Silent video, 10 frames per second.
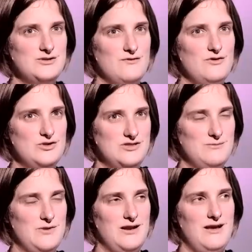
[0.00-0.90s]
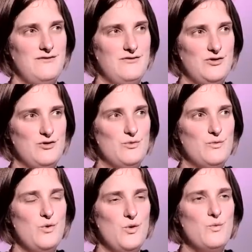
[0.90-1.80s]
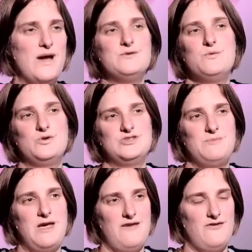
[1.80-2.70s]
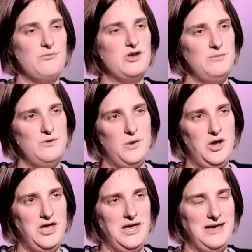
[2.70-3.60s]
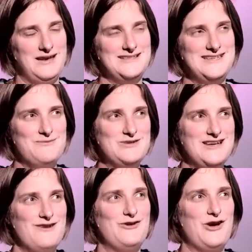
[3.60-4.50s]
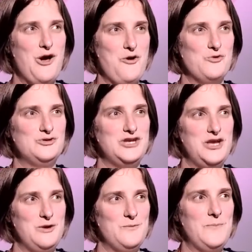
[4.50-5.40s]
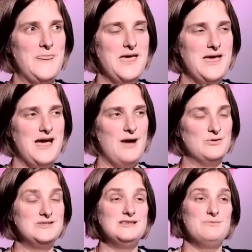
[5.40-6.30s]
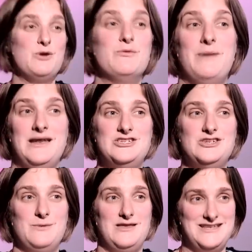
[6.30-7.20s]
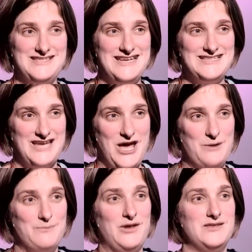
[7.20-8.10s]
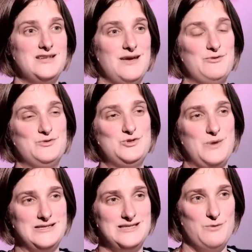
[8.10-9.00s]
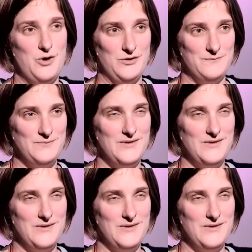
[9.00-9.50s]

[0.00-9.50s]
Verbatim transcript: I sort of looked at my life and thought, well, what, where do I want to be if I'm going to be working? And I set myself a goal to, I wanted to become a manager within Tesco by the time I was 21.